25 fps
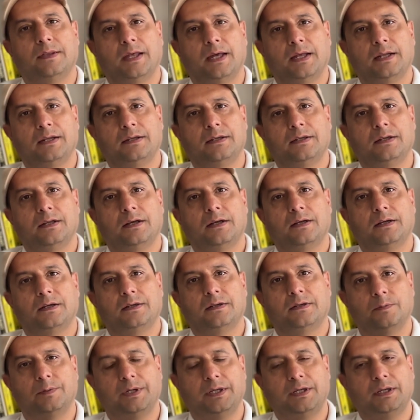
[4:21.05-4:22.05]
Then
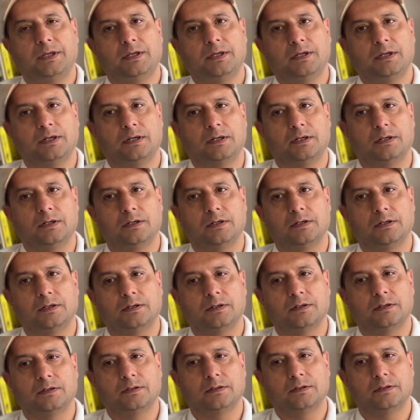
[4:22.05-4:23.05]
uh, we
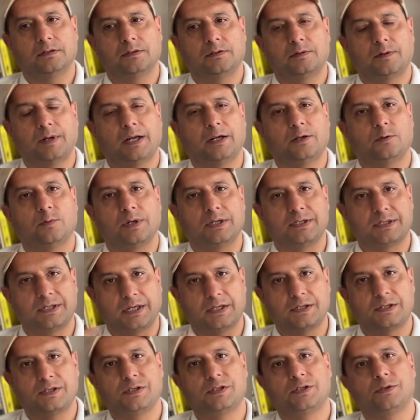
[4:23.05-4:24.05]
uh, try to
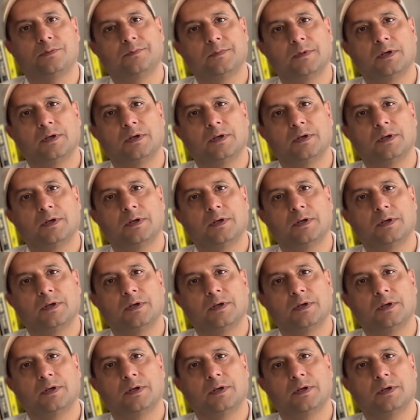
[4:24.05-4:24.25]
assess